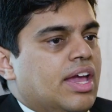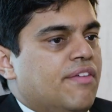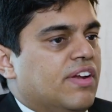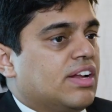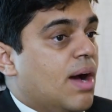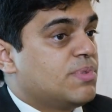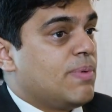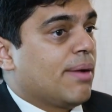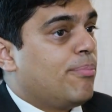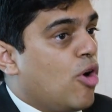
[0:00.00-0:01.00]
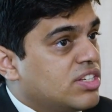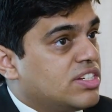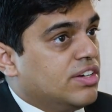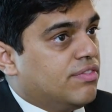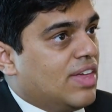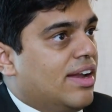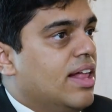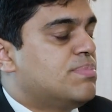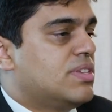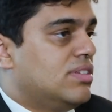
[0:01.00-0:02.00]
if it comes back positive, that
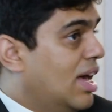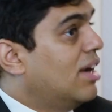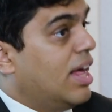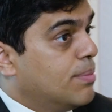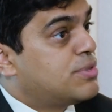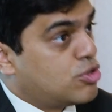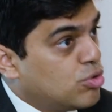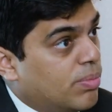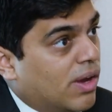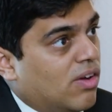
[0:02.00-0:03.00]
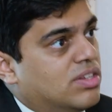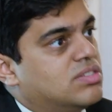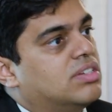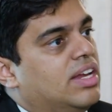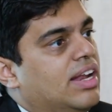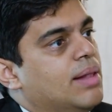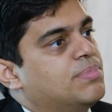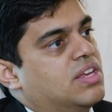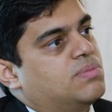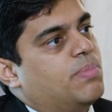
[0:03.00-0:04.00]
helps too, because it
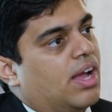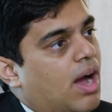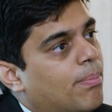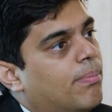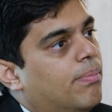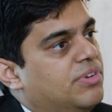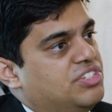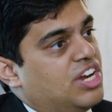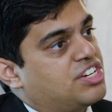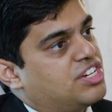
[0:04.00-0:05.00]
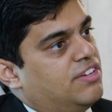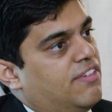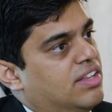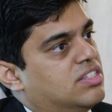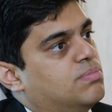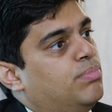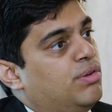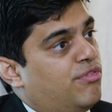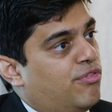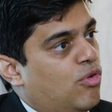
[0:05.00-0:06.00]
helps us pick up rejection events
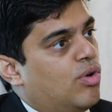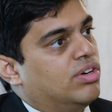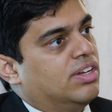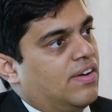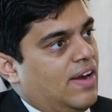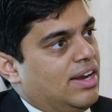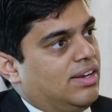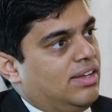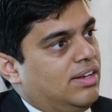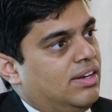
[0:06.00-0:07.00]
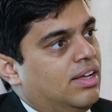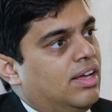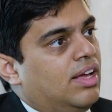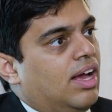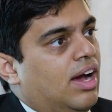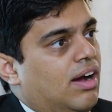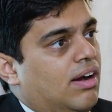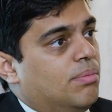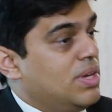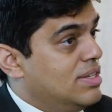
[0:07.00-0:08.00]
before the creatinine
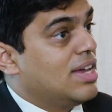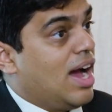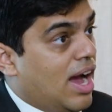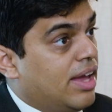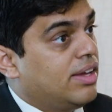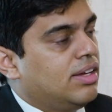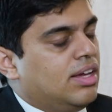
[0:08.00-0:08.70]
is high.